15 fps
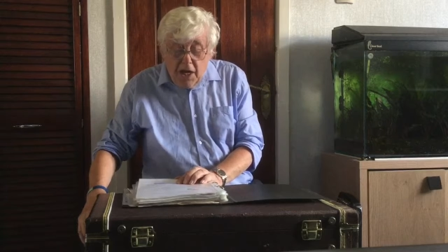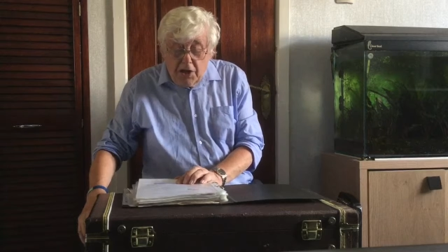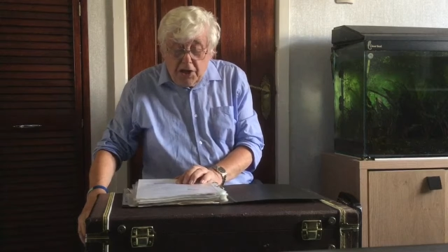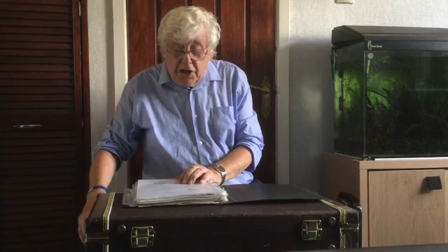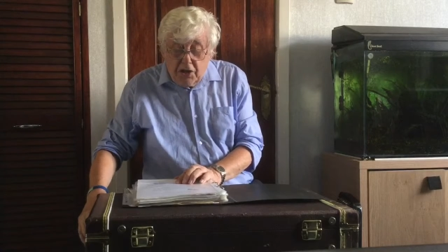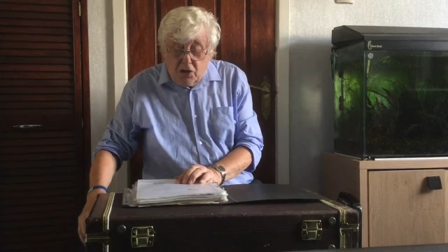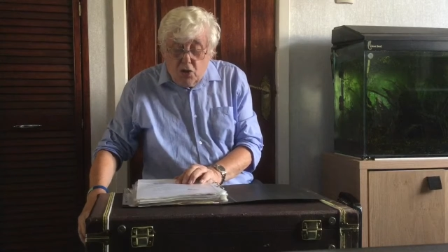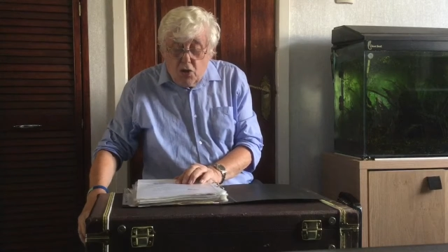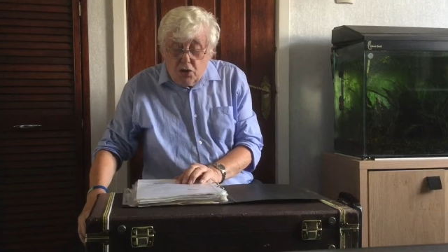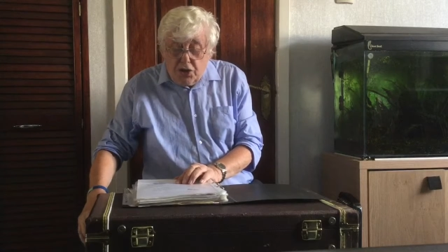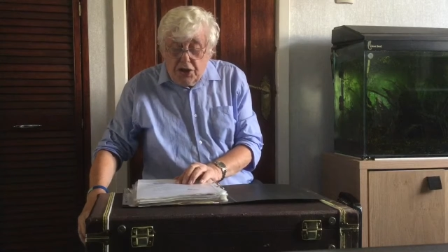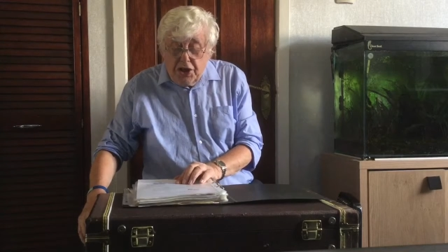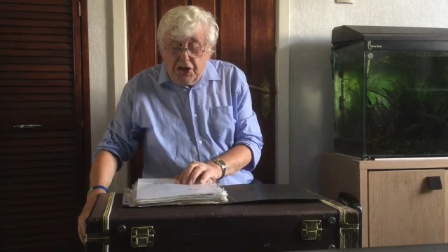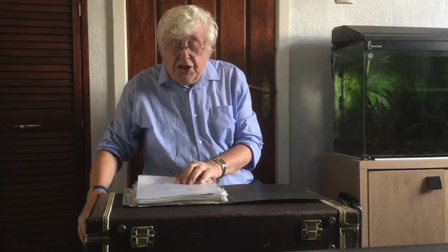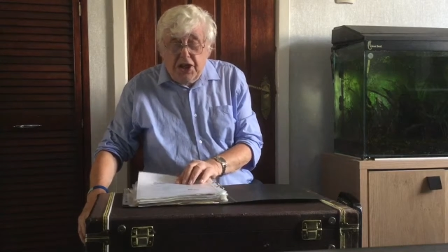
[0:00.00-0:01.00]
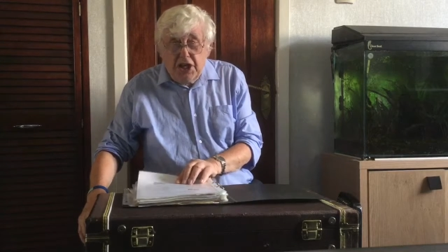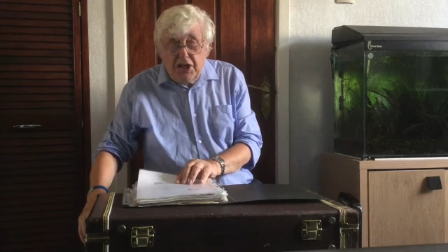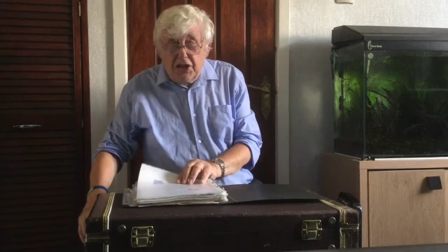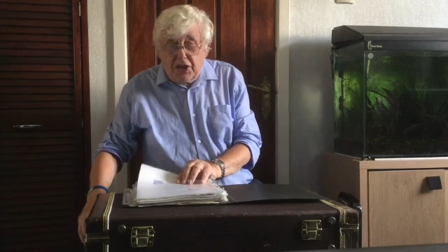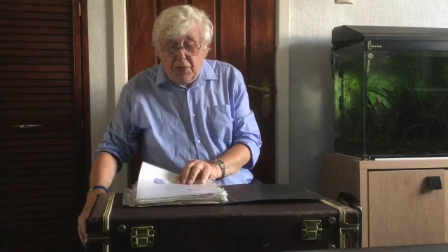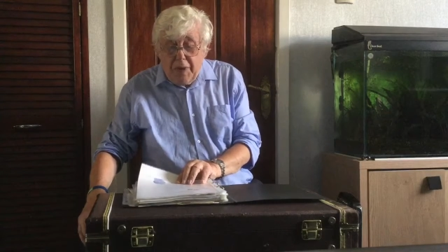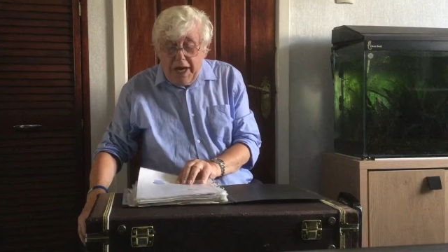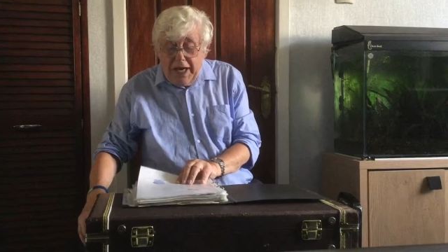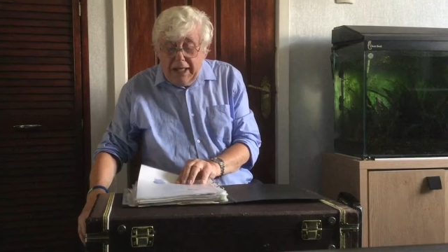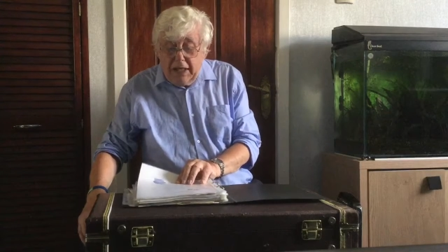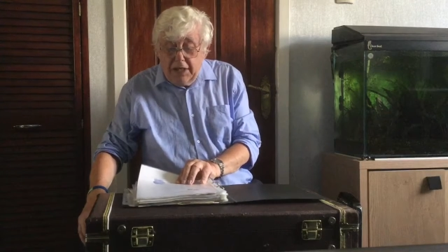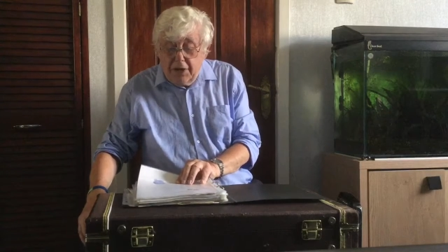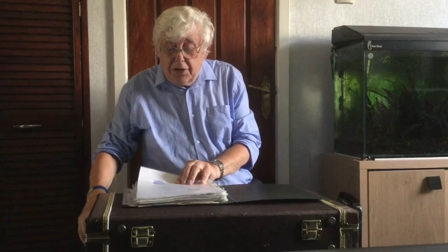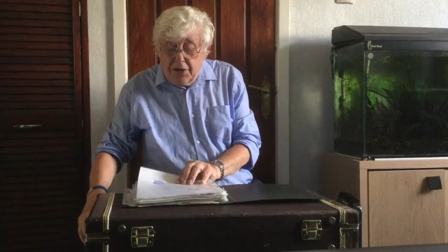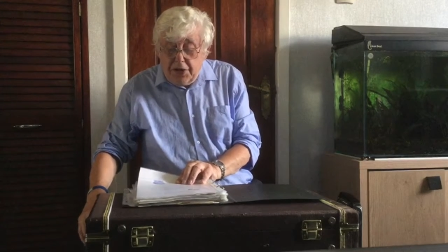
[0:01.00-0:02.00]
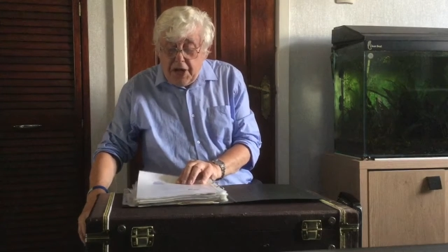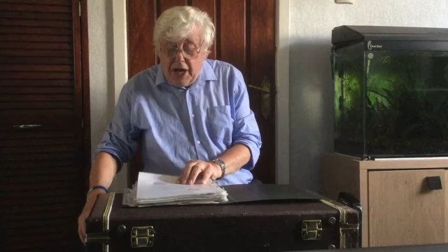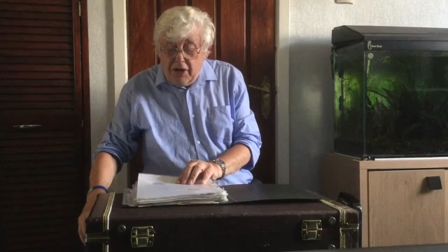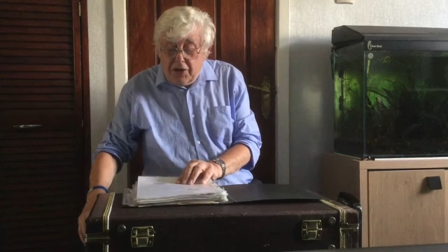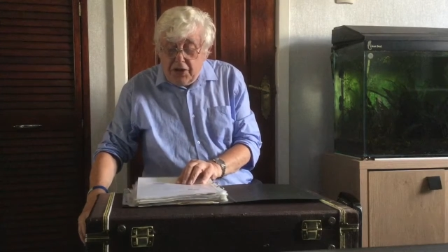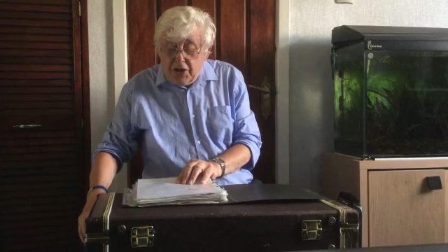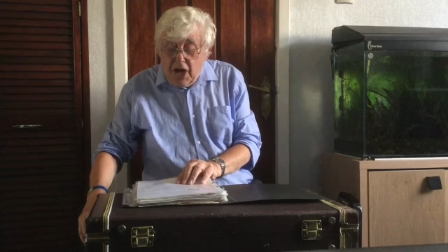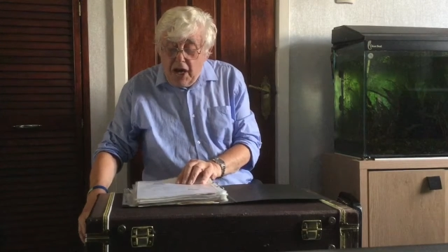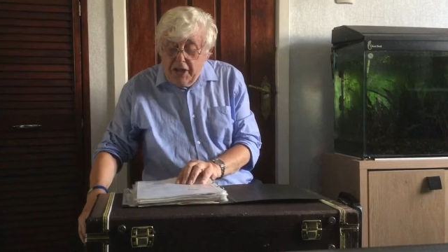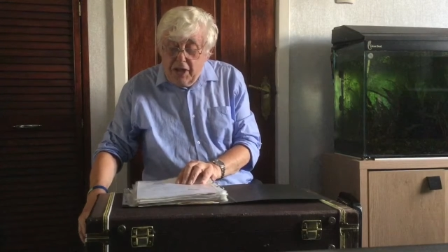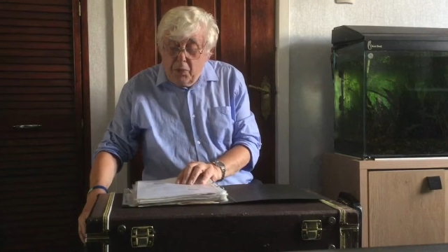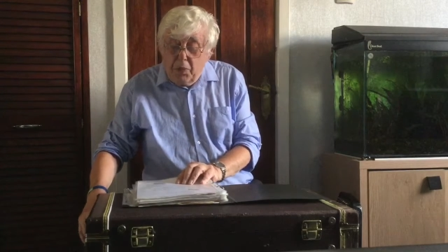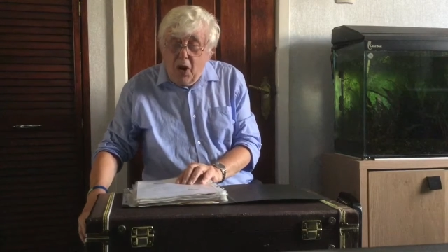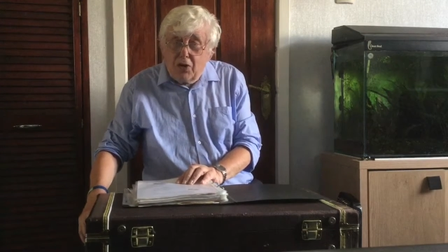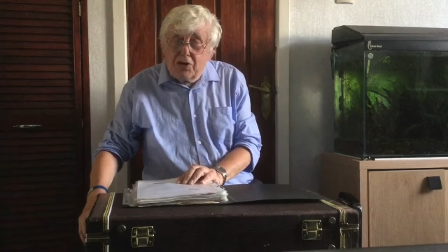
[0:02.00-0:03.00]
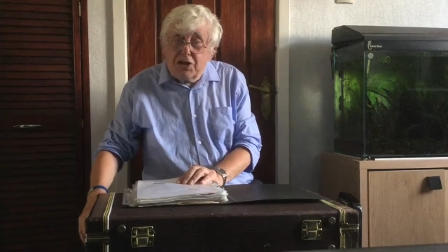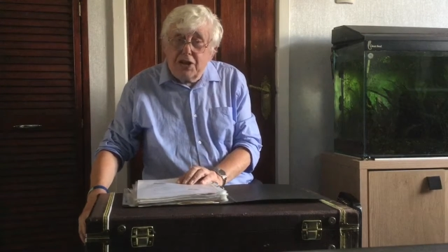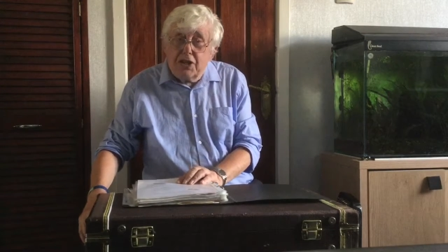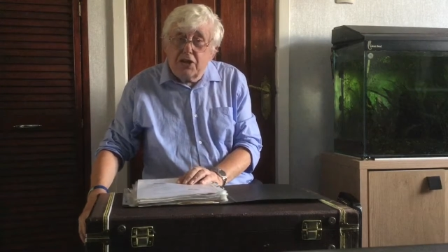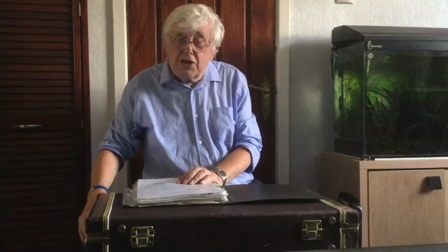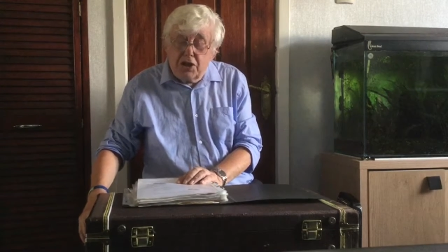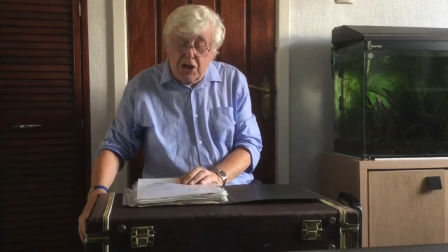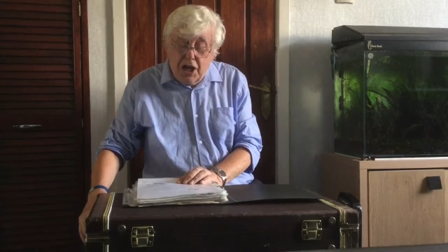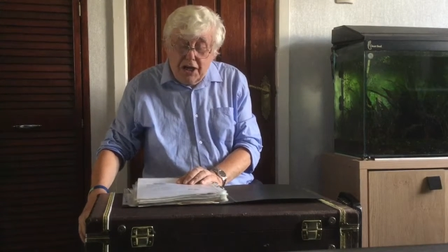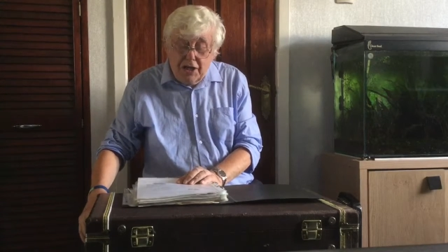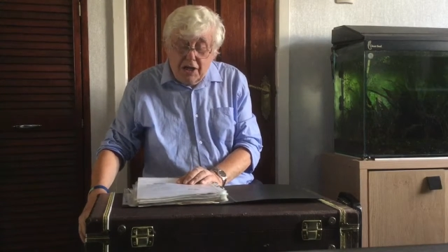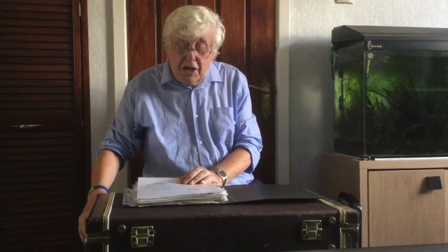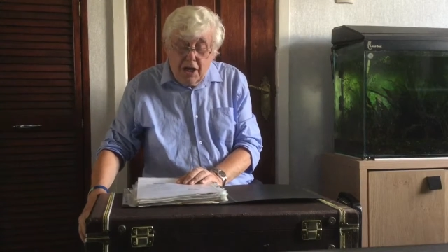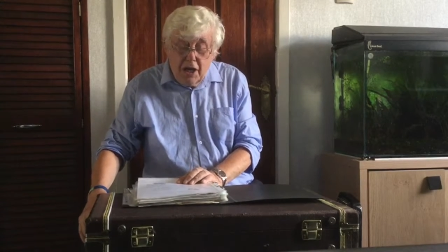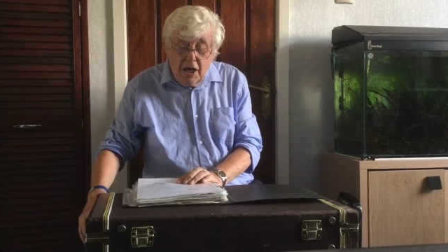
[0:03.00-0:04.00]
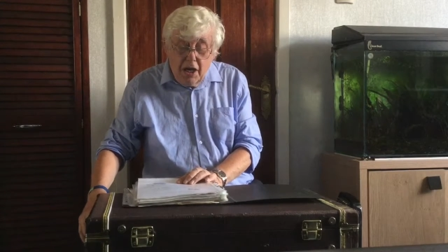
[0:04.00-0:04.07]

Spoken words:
She thought she'd seen some aliens outside the potting shed.